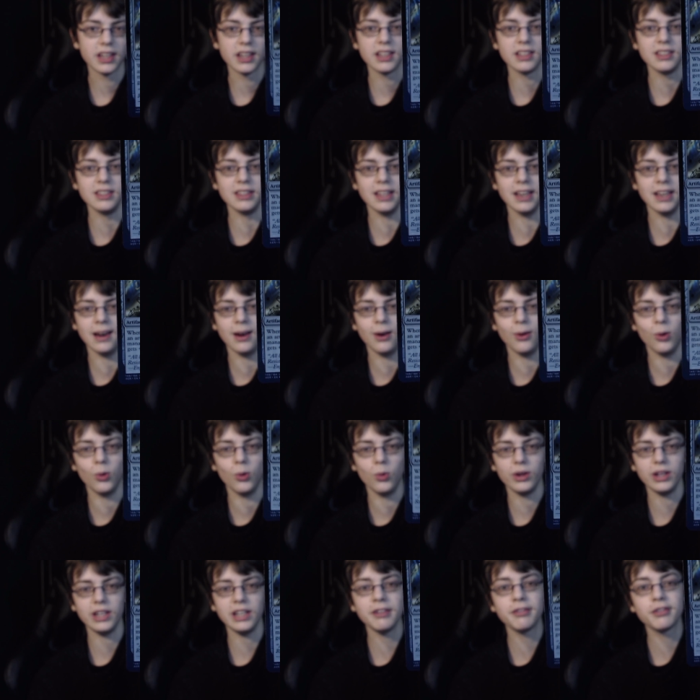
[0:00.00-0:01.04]
Now,
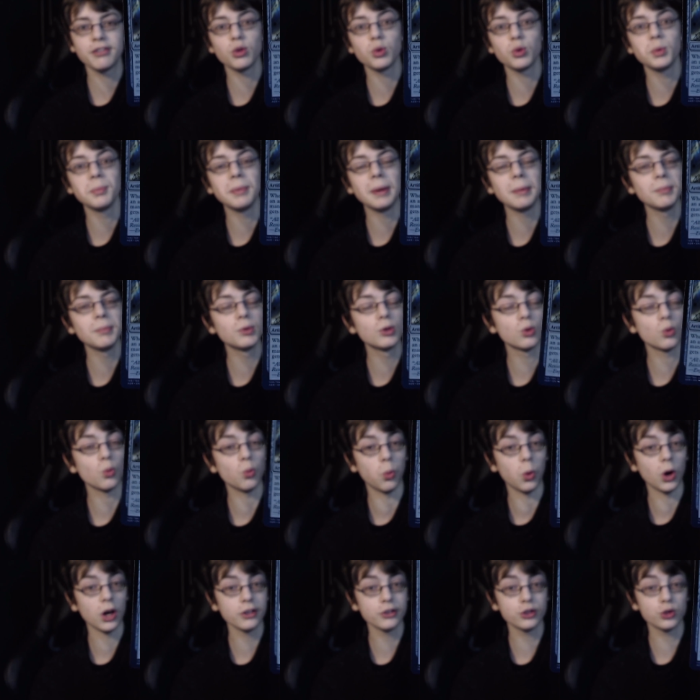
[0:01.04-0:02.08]
if you remember
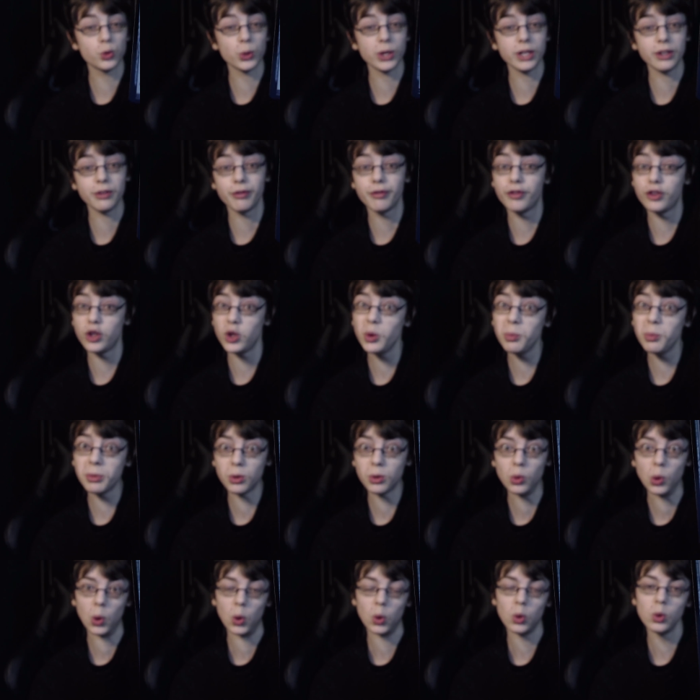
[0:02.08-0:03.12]
Wandering
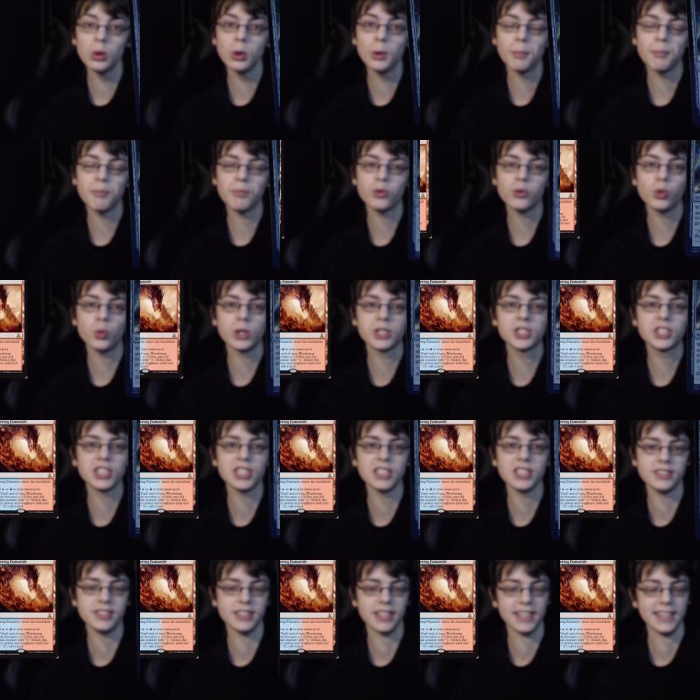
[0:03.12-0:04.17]
Fumarole, which
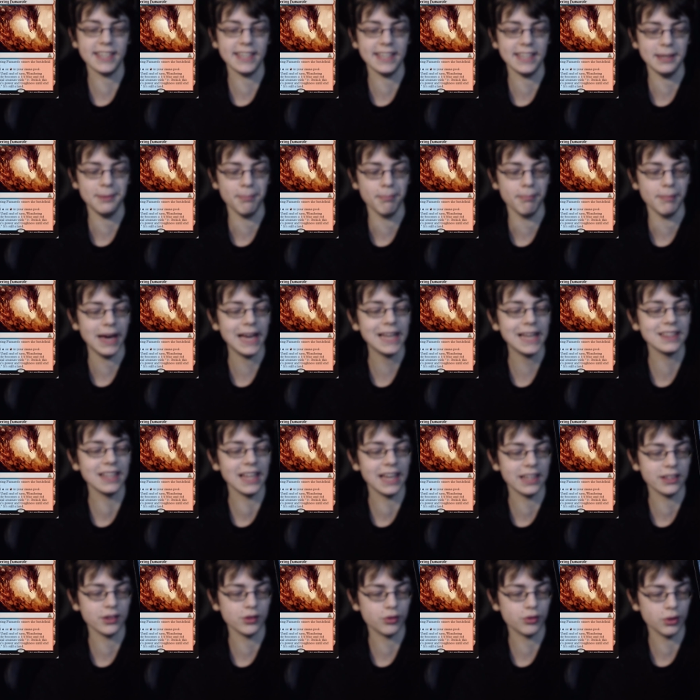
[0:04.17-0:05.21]
is a
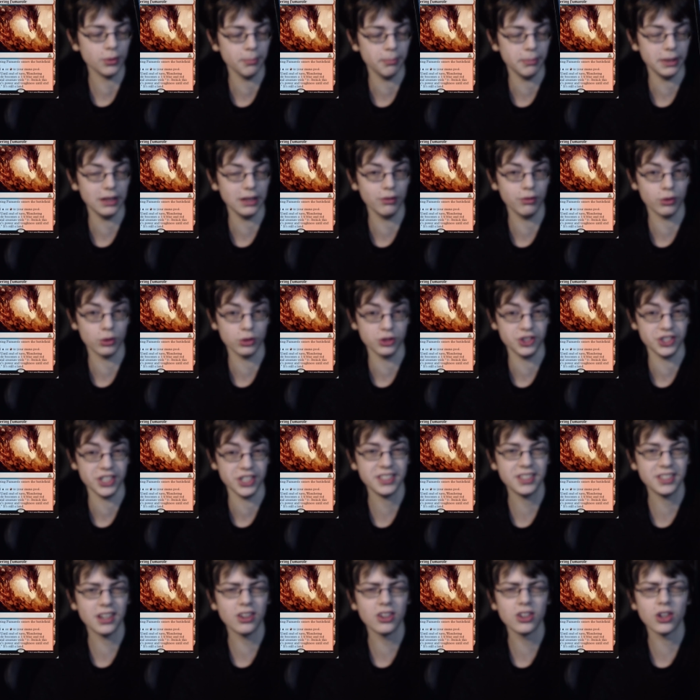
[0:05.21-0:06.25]
manland from Battle for
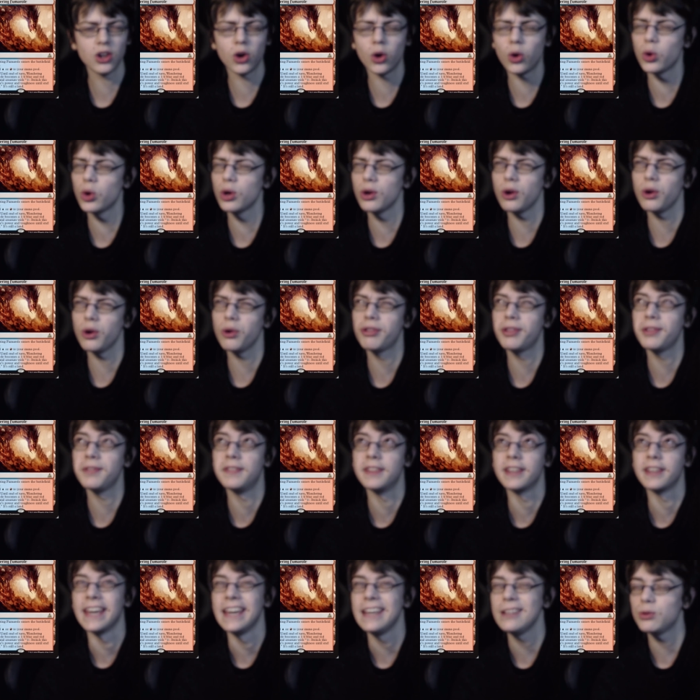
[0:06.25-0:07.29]
Zendikar or Oath of
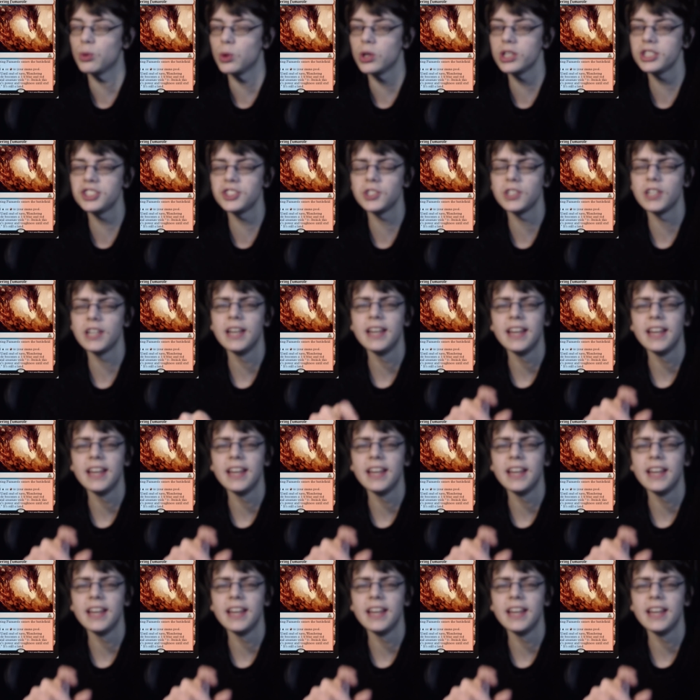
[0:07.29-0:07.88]
the Gatewatch.